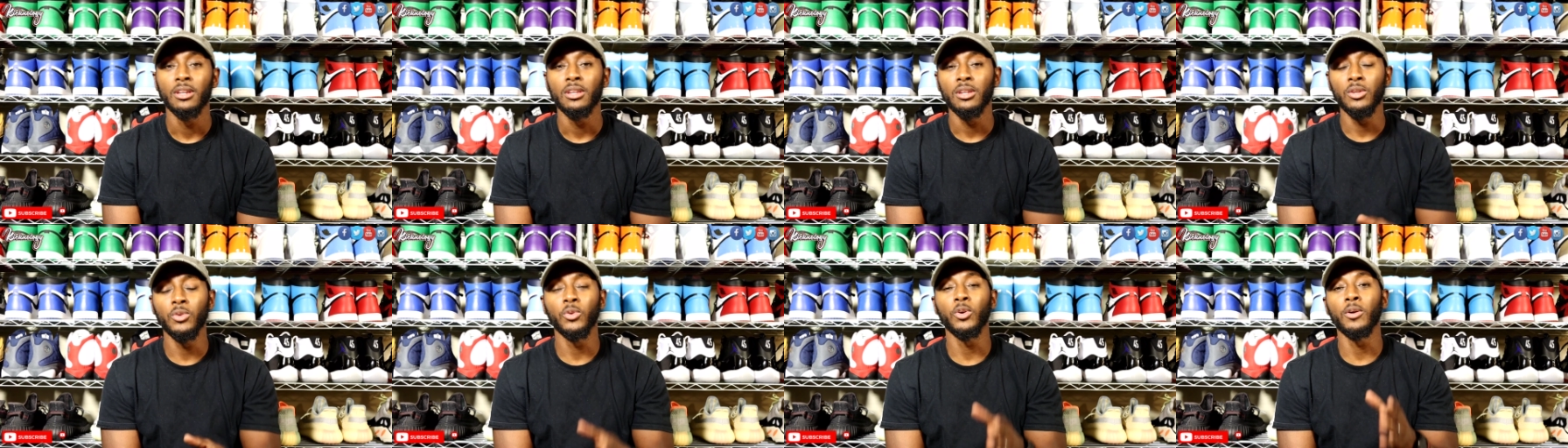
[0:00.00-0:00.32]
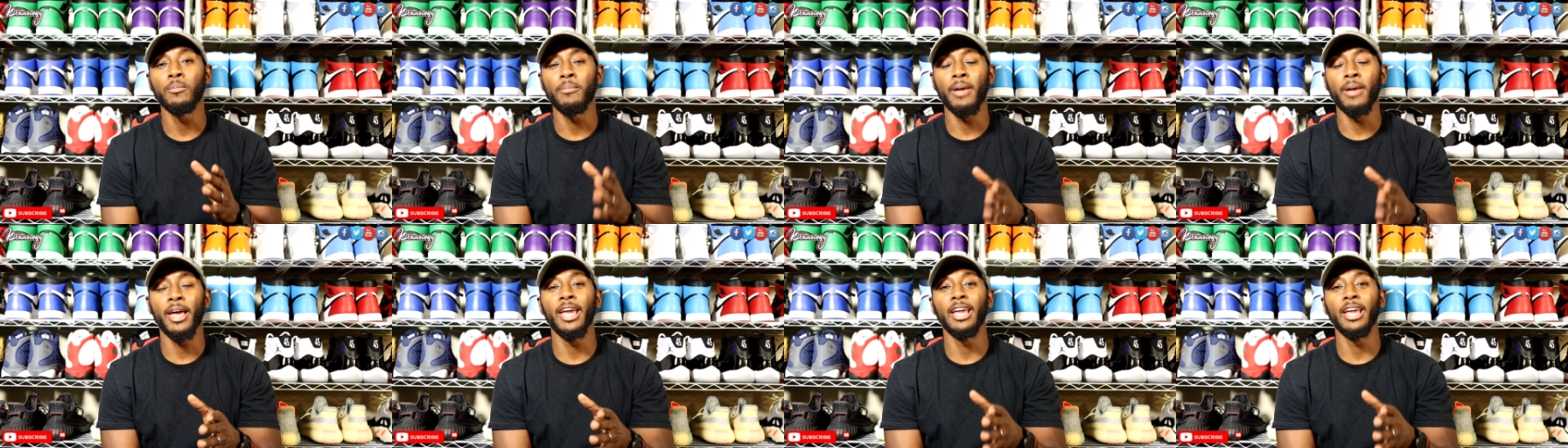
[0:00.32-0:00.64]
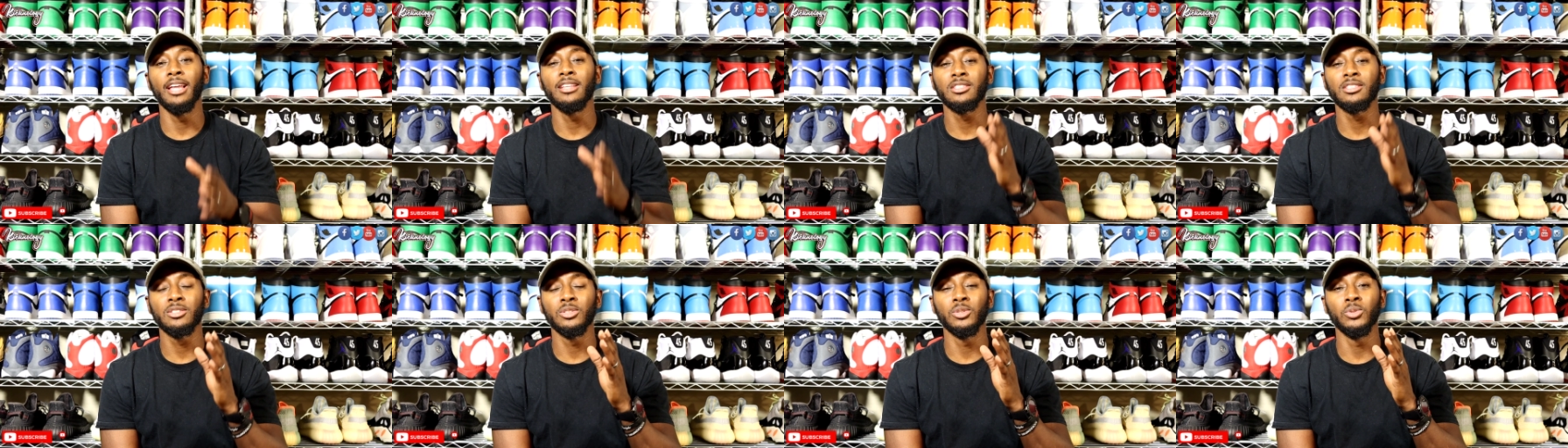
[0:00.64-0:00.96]
You were
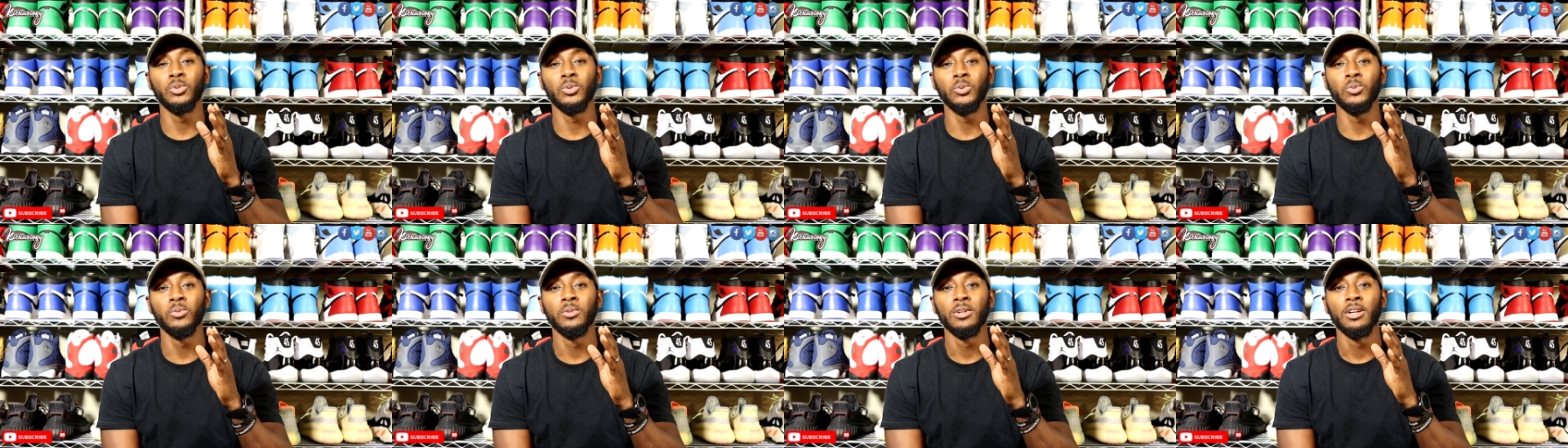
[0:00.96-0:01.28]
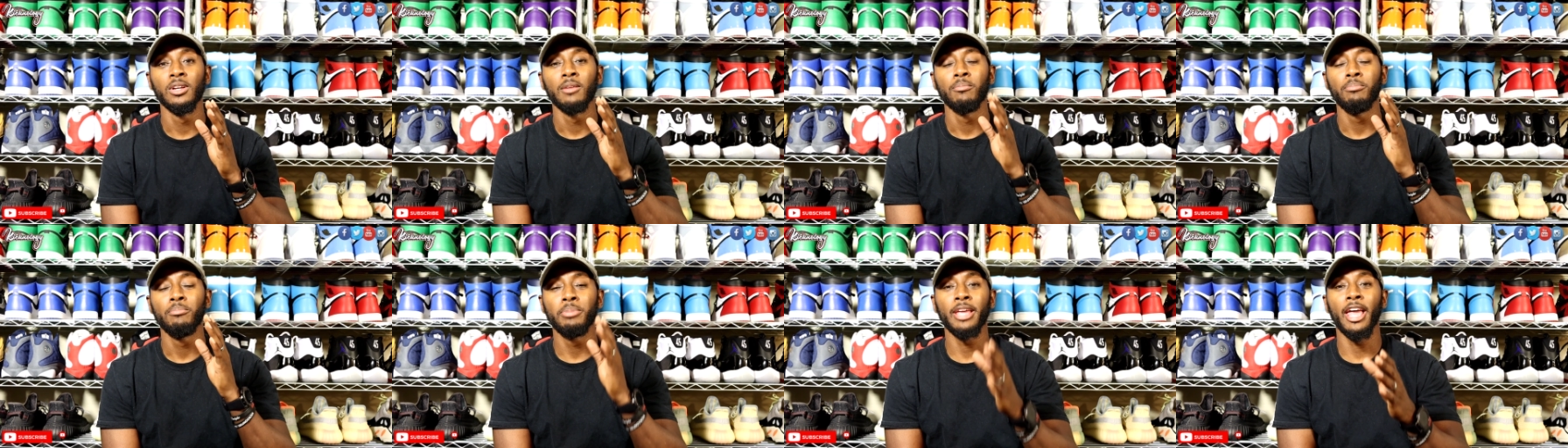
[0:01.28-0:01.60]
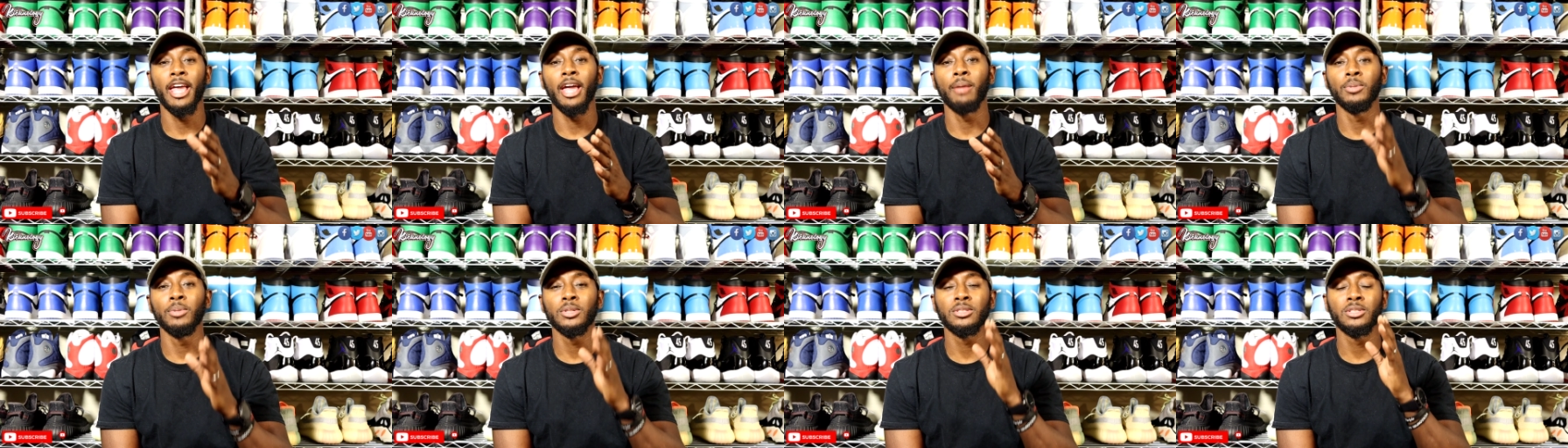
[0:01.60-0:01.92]
made to
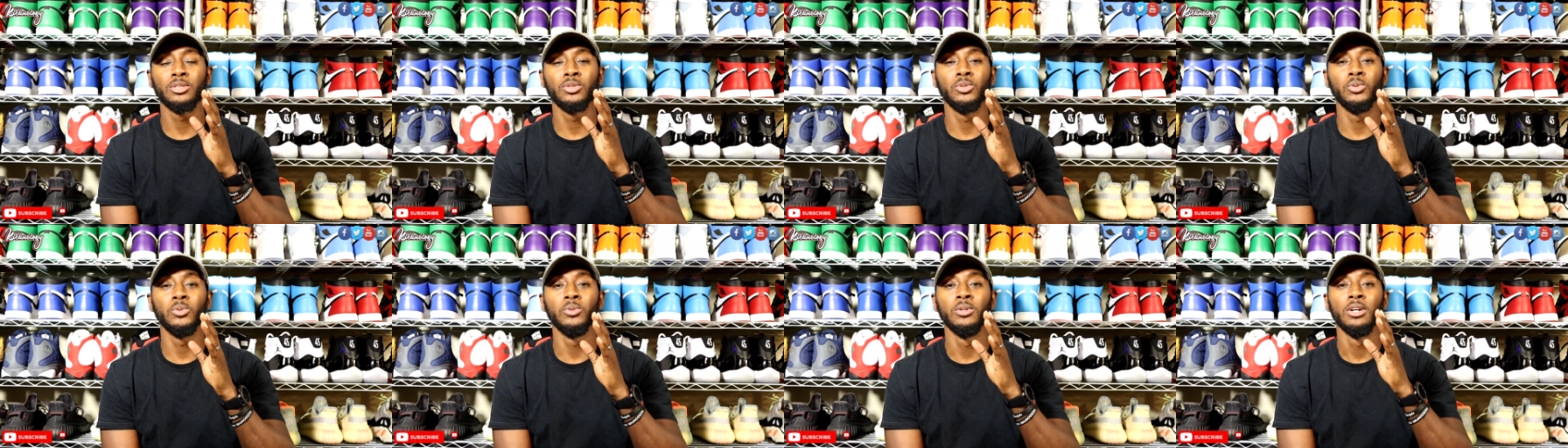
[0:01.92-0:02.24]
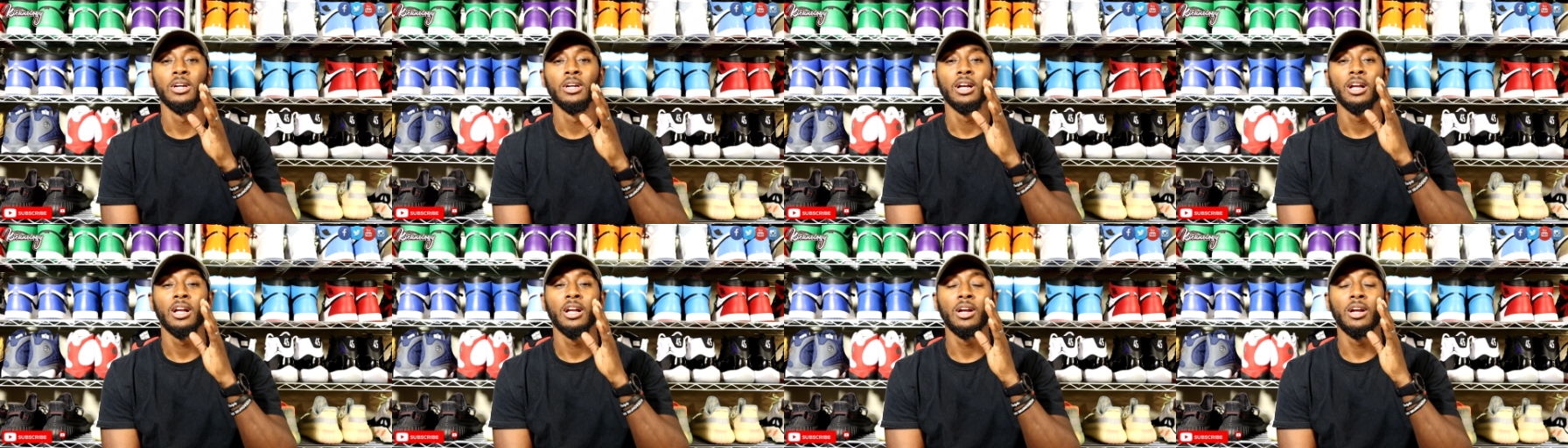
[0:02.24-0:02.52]
be able to